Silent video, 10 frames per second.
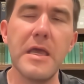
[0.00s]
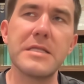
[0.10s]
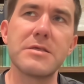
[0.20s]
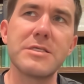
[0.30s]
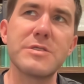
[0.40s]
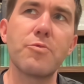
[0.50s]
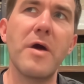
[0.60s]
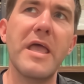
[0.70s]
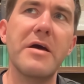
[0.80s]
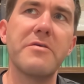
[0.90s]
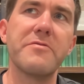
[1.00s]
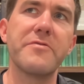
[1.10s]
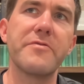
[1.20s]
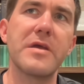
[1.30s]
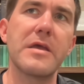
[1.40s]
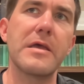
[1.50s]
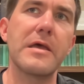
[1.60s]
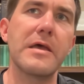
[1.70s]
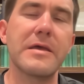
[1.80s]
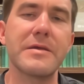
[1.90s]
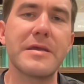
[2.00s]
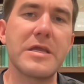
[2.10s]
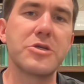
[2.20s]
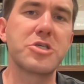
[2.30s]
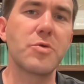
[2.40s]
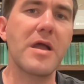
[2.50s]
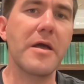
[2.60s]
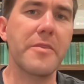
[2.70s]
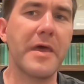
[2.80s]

And so this was a way of ensuring